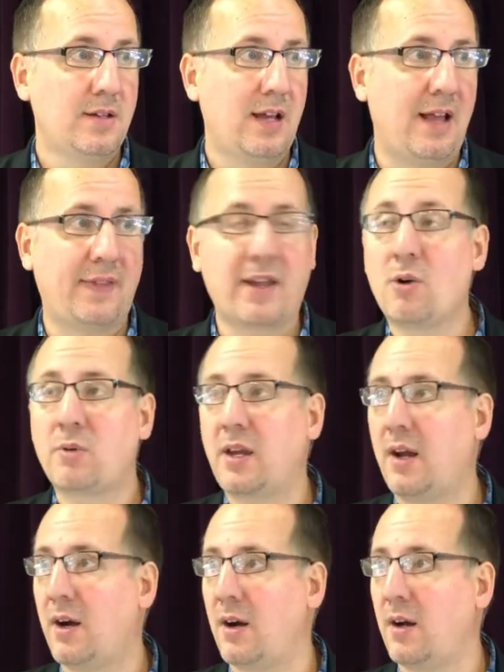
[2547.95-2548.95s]
And they don't
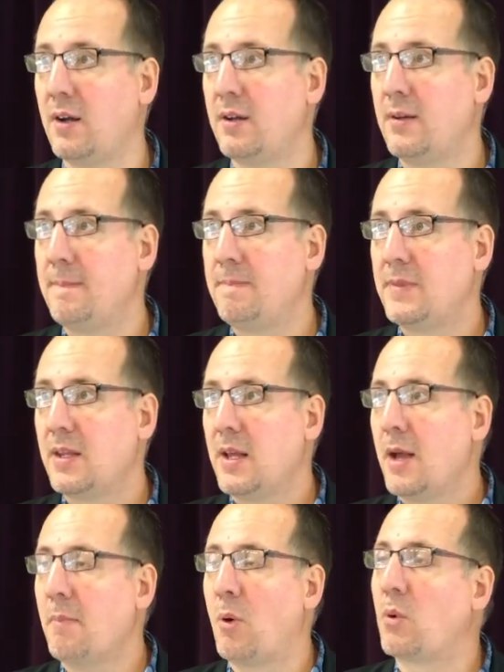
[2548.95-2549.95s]
care.
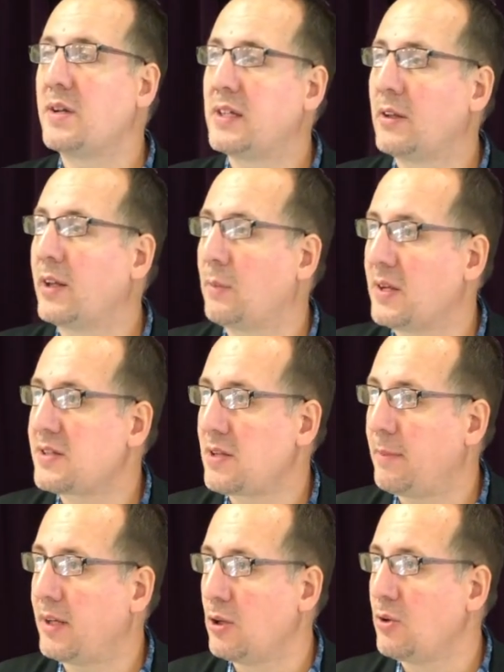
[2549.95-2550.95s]
But we're dealing with
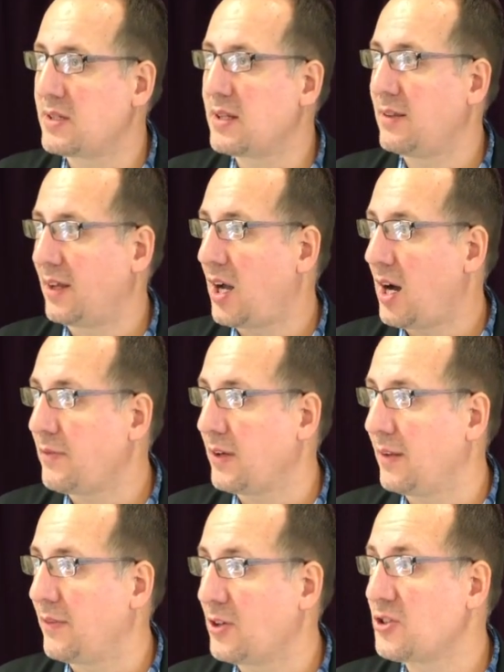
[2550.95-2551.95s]
somebody who's in the
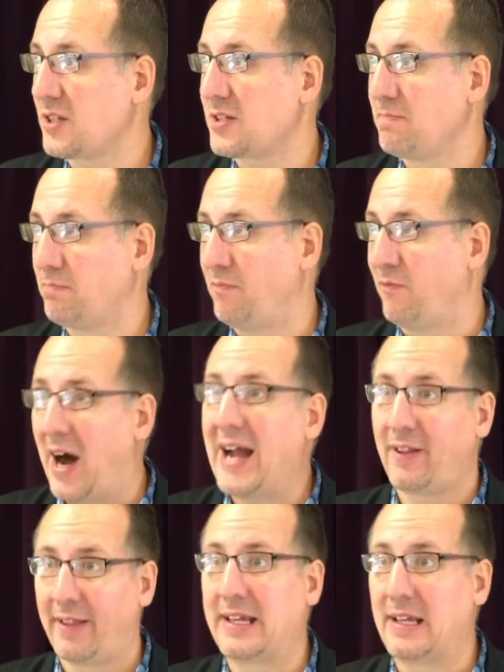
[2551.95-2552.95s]
covenant. They're just
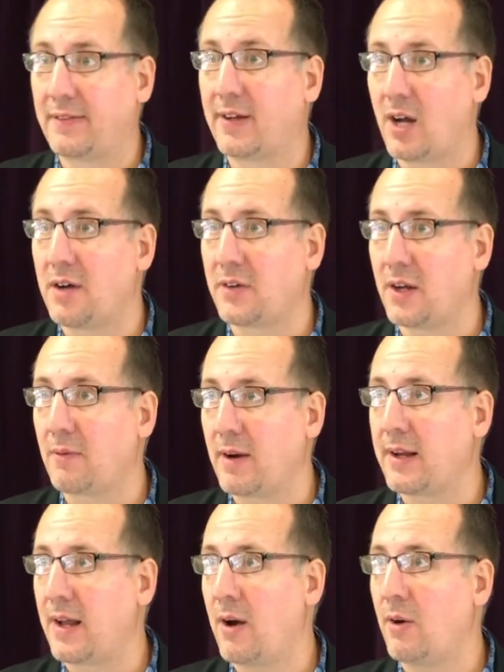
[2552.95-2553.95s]
violating the covenant
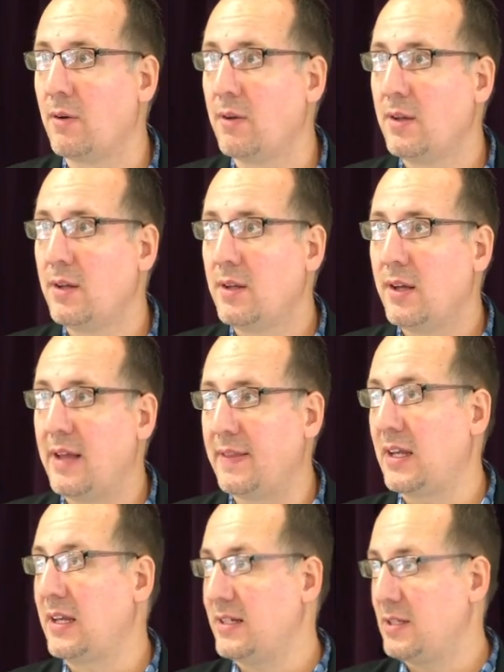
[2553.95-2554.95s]
right now. And
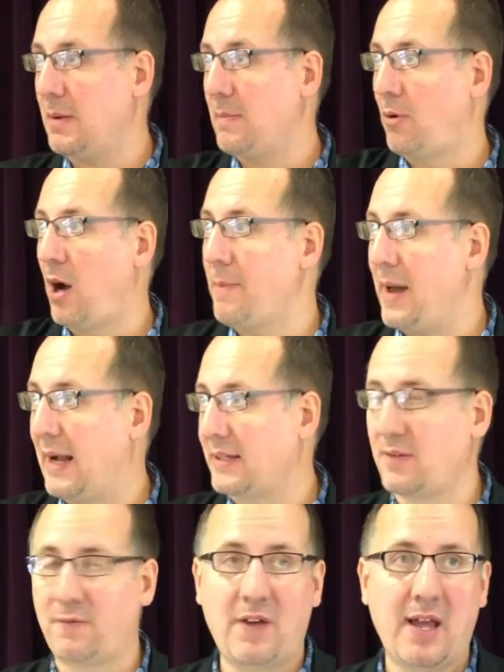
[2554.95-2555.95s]
they need to be brought back
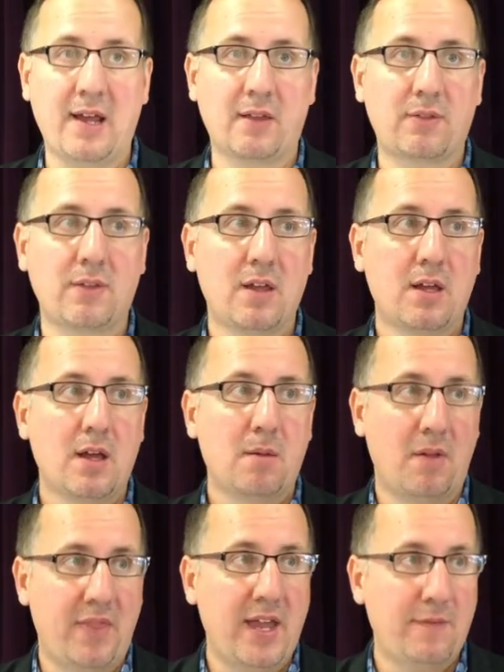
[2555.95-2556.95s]
to faith.
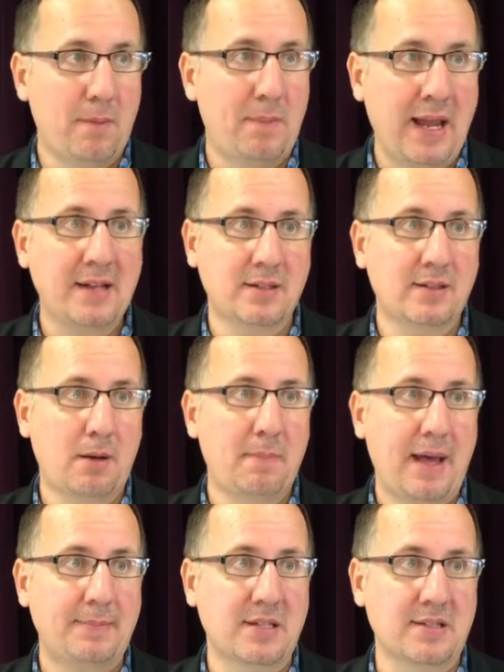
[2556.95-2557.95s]
But they've abandoned their
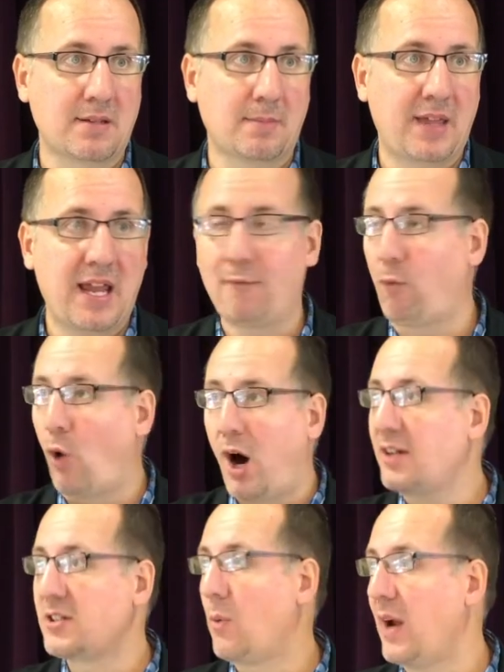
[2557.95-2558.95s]
baptism. They have
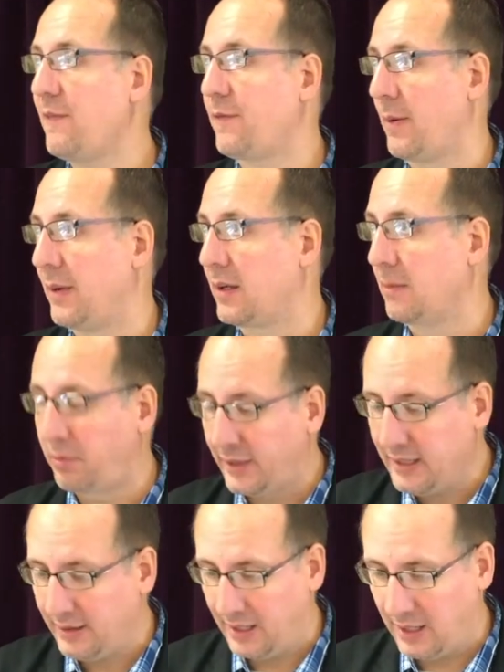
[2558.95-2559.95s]
walked away from it
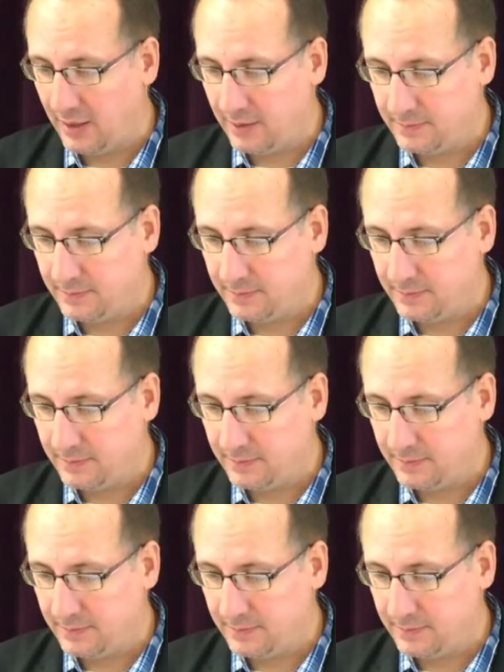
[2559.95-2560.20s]
completely.